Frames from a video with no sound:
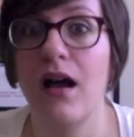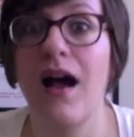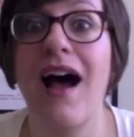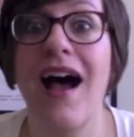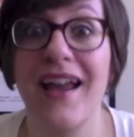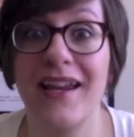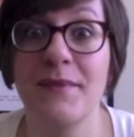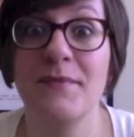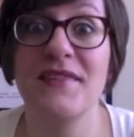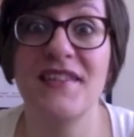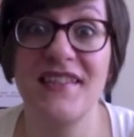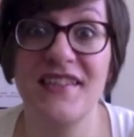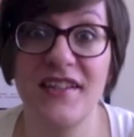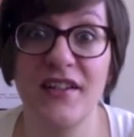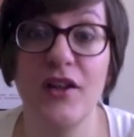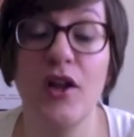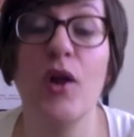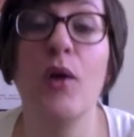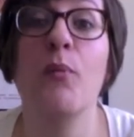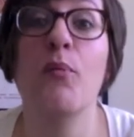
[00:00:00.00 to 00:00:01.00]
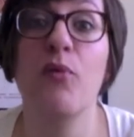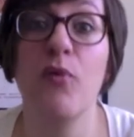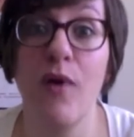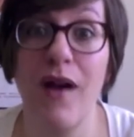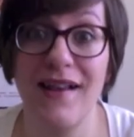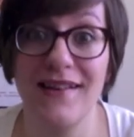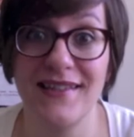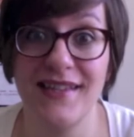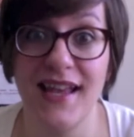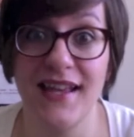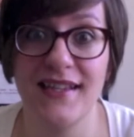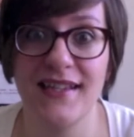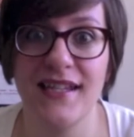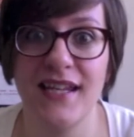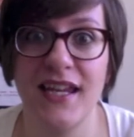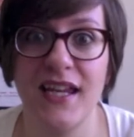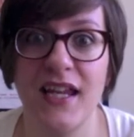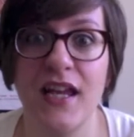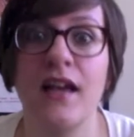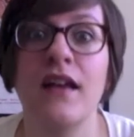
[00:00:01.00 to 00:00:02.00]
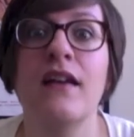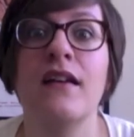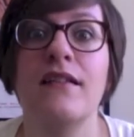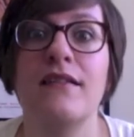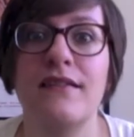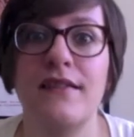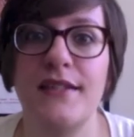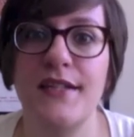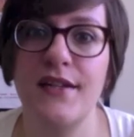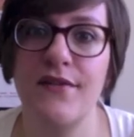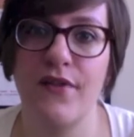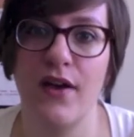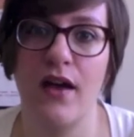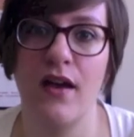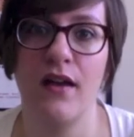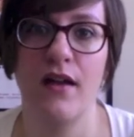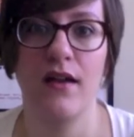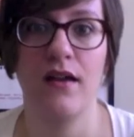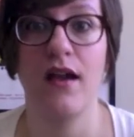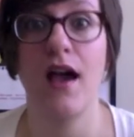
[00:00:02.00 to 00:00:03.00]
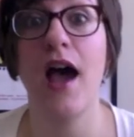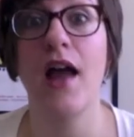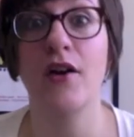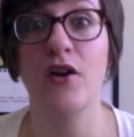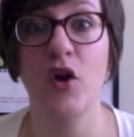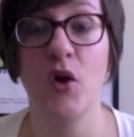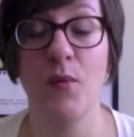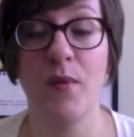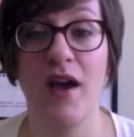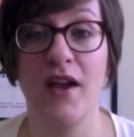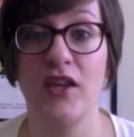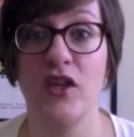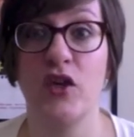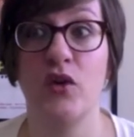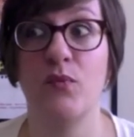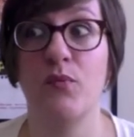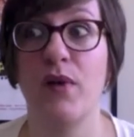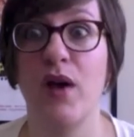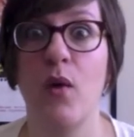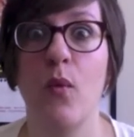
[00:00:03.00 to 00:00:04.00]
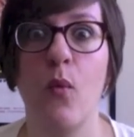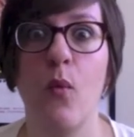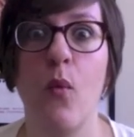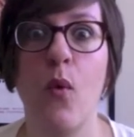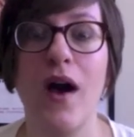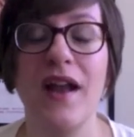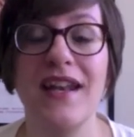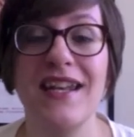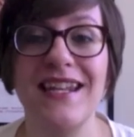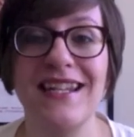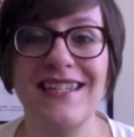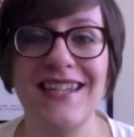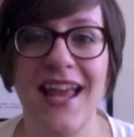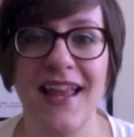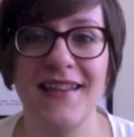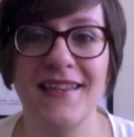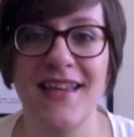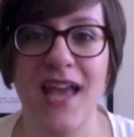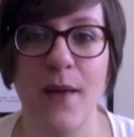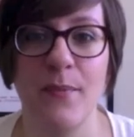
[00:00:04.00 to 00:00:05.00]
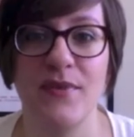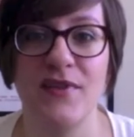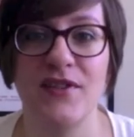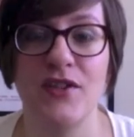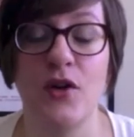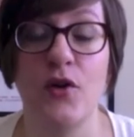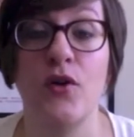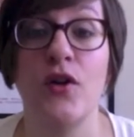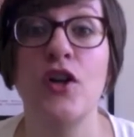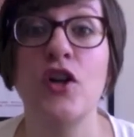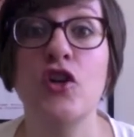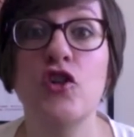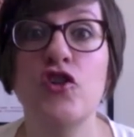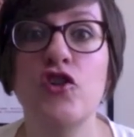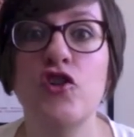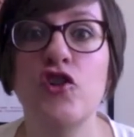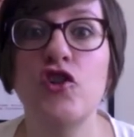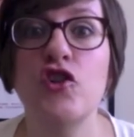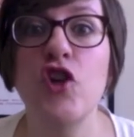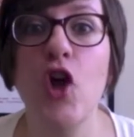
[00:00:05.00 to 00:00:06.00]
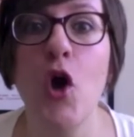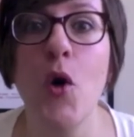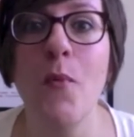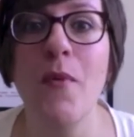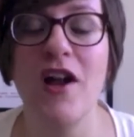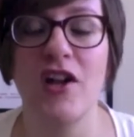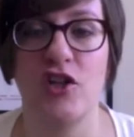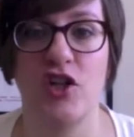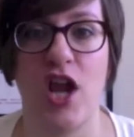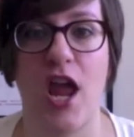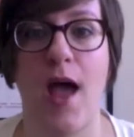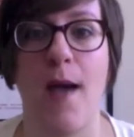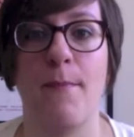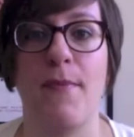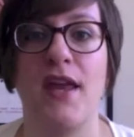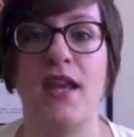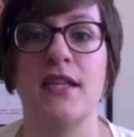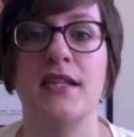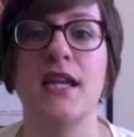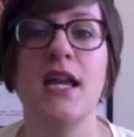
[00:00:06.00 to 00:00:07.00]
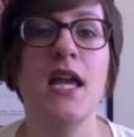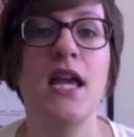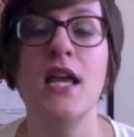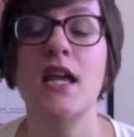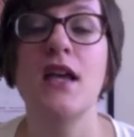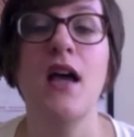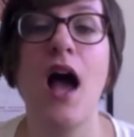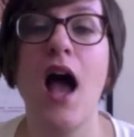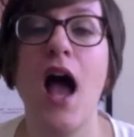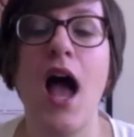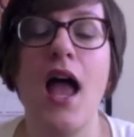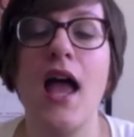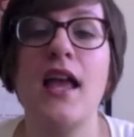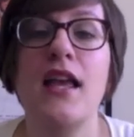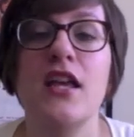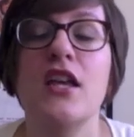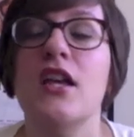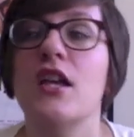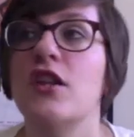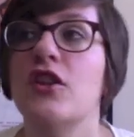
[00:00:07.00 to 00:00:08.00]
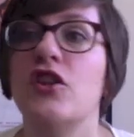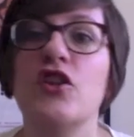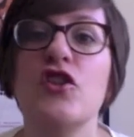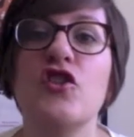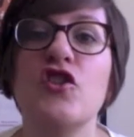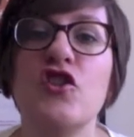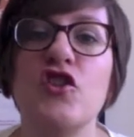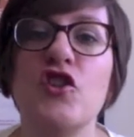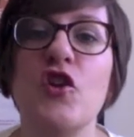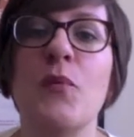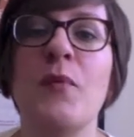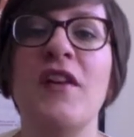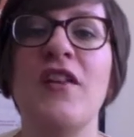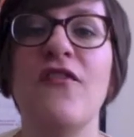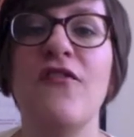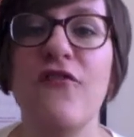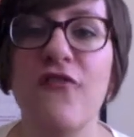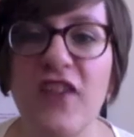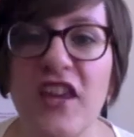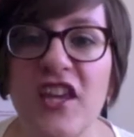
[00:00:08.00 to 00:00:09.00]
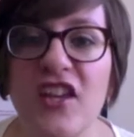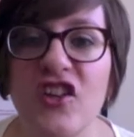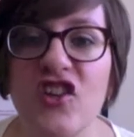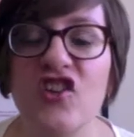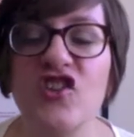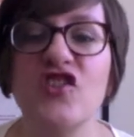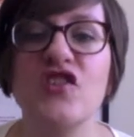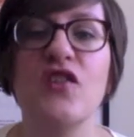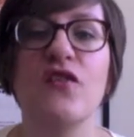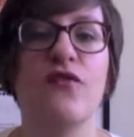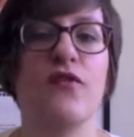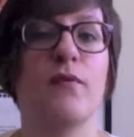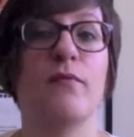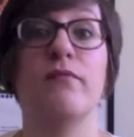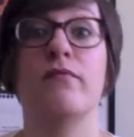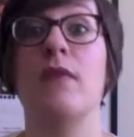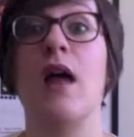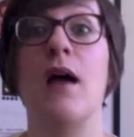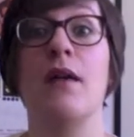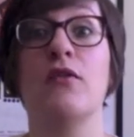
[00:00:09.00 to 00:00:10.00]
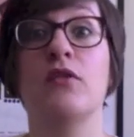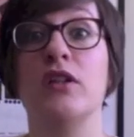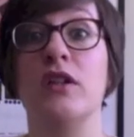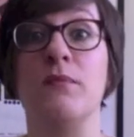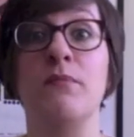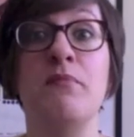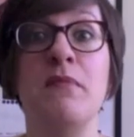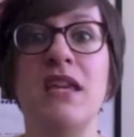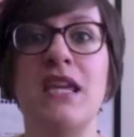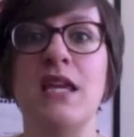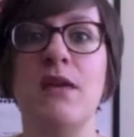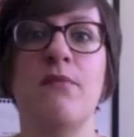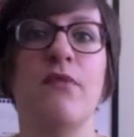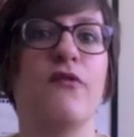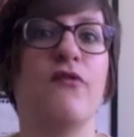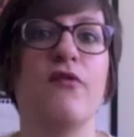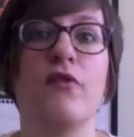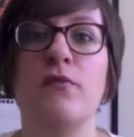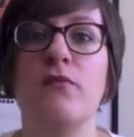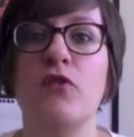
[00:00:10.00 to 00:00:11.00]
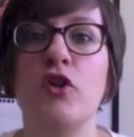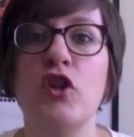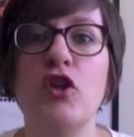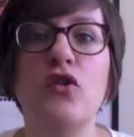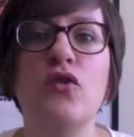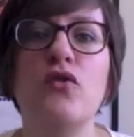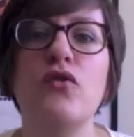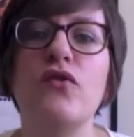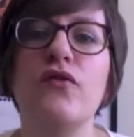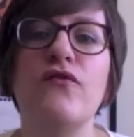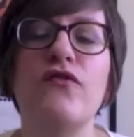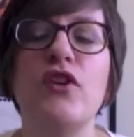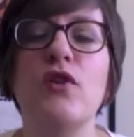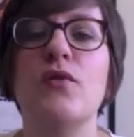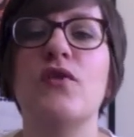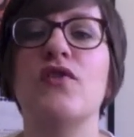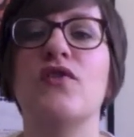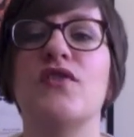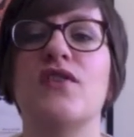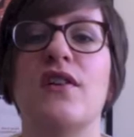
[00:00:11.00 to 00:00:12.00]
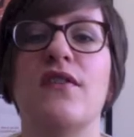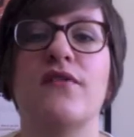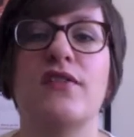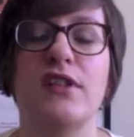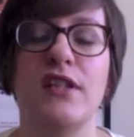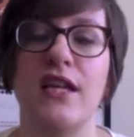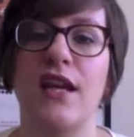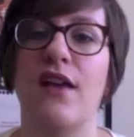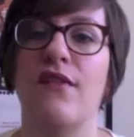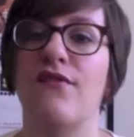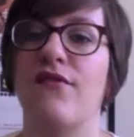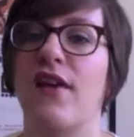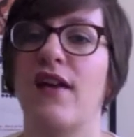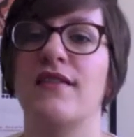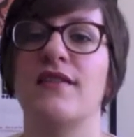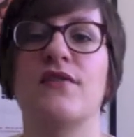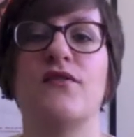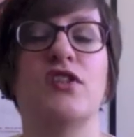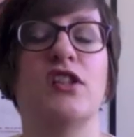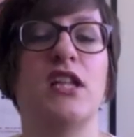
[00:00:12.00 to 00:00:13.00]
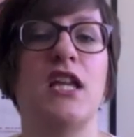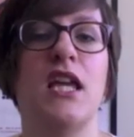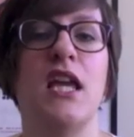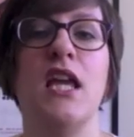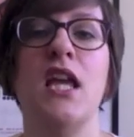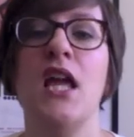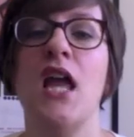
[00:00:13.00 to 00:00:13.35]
I am still processing Diva. I don't know about you, but what an intense episode. So much happened. There's so many feels from not only me, but from you, the viewers of Glee and fans of Glee.